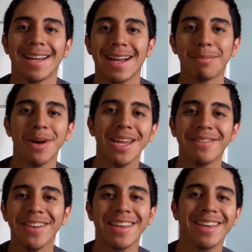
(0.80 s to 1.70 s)
I'm
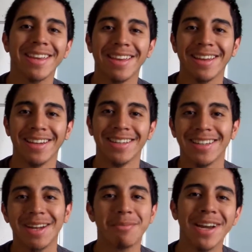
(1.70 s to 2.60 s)
waving,
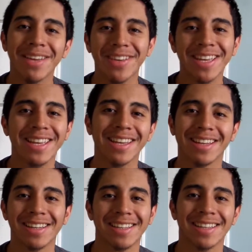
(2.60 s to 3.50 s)
I'm
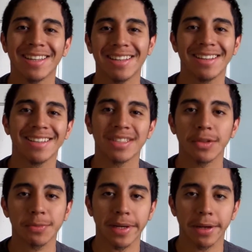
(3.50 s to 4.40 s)
waving. And
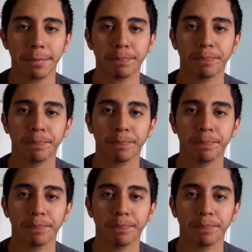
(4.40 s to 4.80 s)
so is my hair.